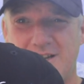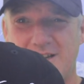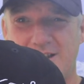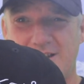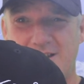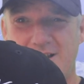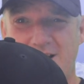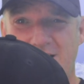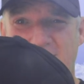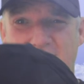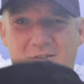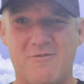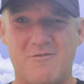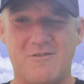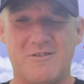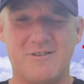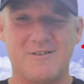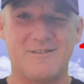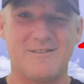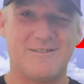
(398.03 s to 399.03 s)
Kid Co.
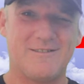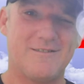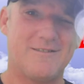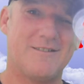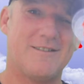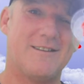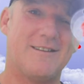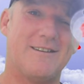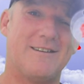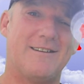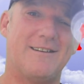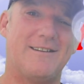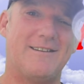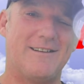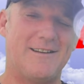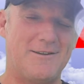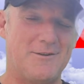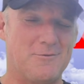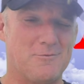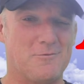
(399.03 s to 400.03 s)
And
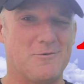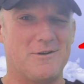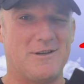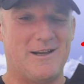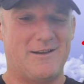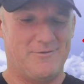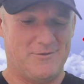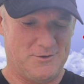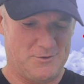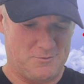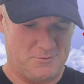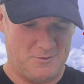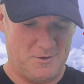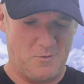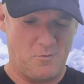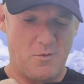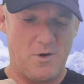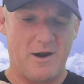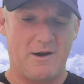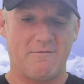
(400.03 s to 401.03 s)
then you won't have this one
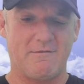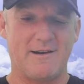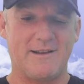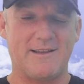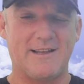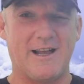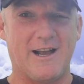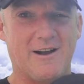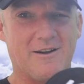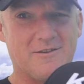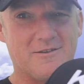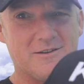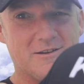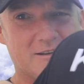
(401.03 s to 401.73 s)
I'm wearing right now.